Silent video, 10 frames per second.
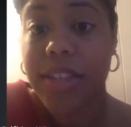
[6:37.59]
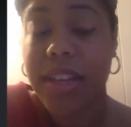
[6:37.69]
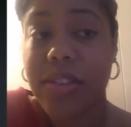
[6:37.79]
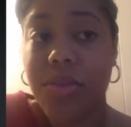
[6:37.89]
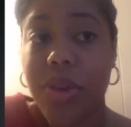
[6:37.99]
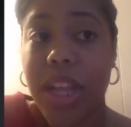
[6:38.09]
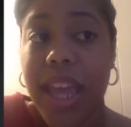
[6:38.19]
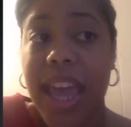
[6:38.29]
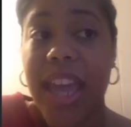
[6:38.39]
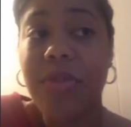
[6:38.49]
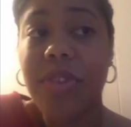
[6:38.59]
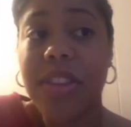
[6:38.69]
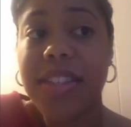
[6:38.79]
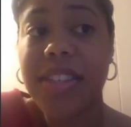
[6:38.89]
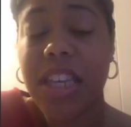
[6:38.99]
And if it
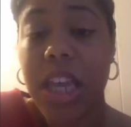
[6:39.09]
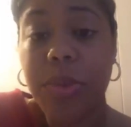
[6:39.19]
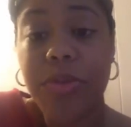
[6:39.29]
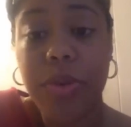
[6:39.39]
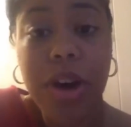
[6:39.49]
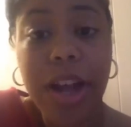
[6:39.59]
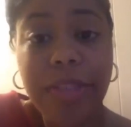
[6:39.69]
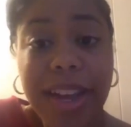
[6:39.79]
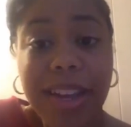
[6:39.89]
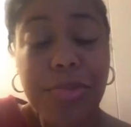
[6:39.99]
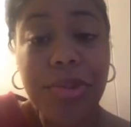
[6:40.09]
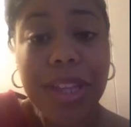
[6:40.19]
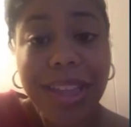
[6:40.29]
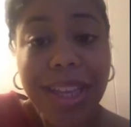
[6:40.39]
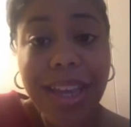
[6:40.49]
doesn't keep you from qualifying
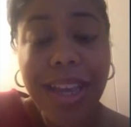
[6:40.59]
completely,